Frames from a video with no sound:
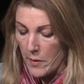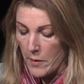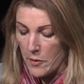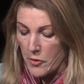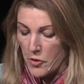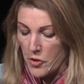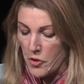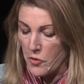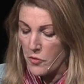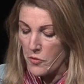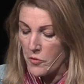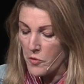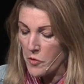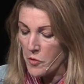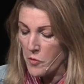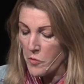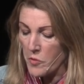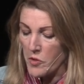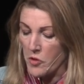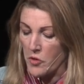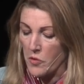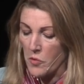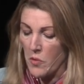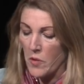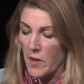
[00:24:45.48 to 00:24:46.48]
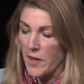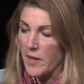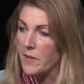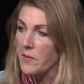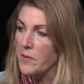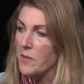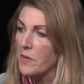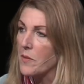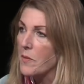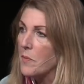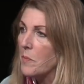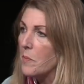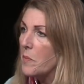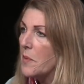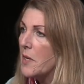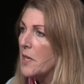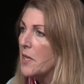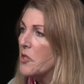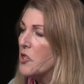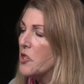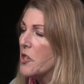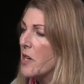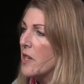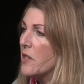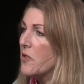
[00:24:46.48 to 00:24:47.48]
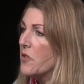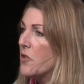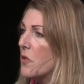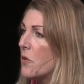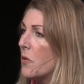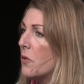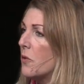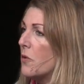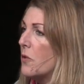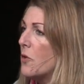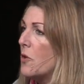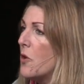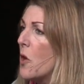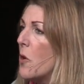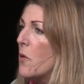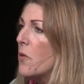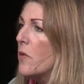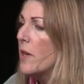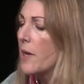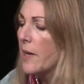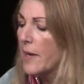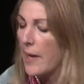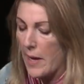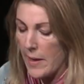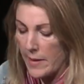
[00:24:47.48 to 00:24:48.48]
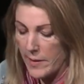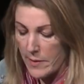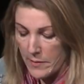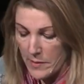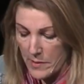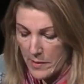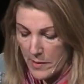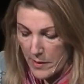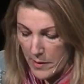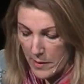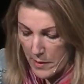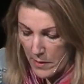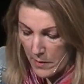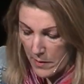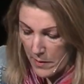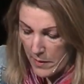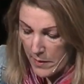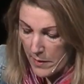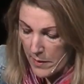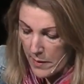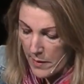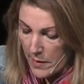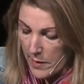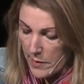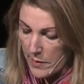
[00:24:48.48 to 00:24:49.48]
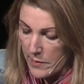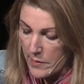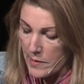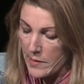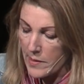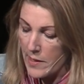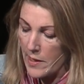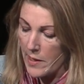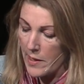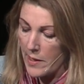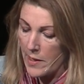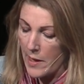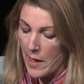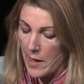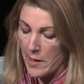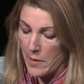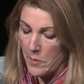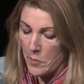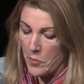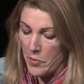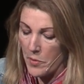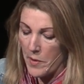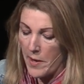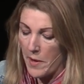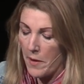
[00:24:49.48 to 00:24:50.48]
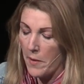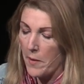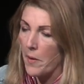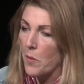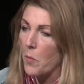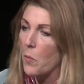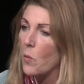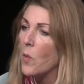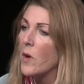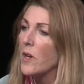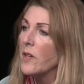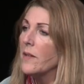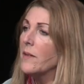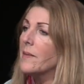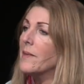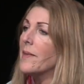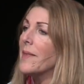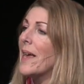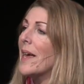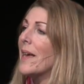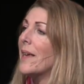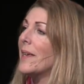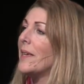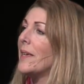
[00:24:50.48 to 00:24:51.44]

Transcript: choose to rejoice, be gentle, know that God is near, seek God in prayer. And what does that